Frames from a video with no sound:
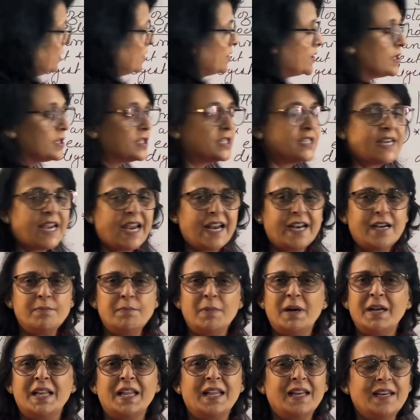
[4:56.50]
this is dead
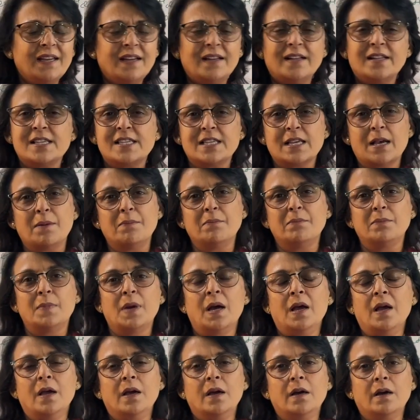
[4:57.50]
material,
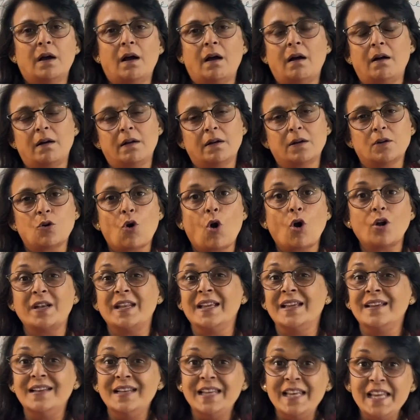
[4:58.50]
some uh,
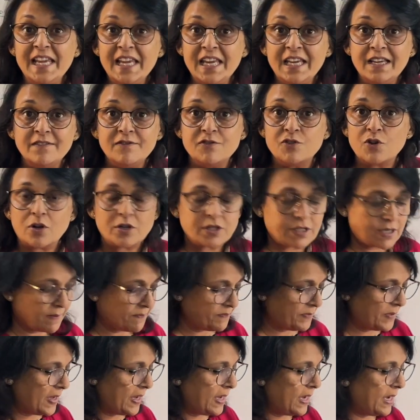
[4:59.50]
rotting leaves or
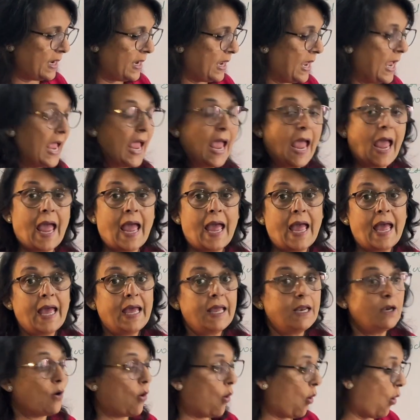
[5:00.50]
something
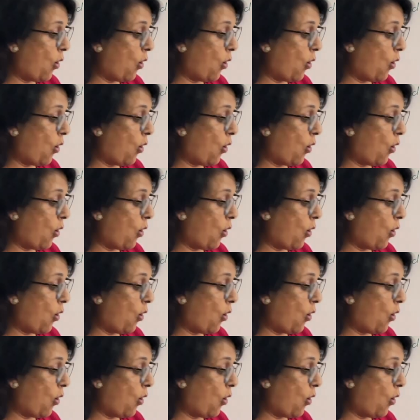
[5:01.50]
and